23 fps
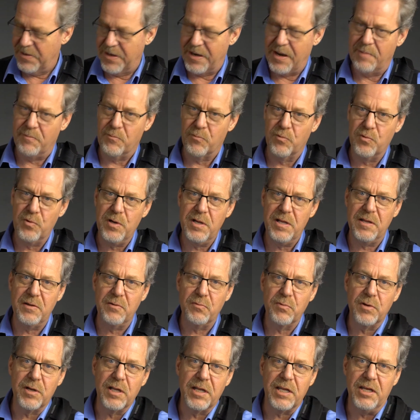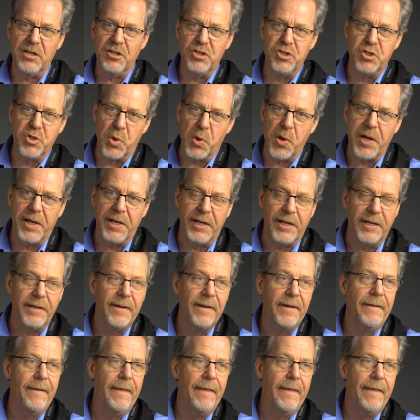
and I'm really enjoying it.